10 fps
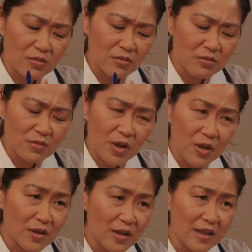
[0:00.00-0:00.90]
having to
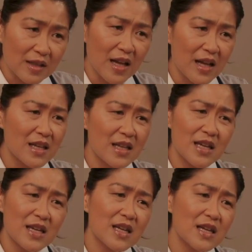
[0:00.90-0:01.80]
schedule a
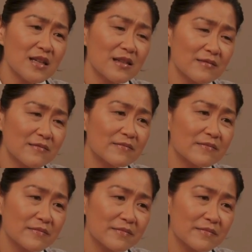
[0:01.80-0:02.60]
doctor's appointment.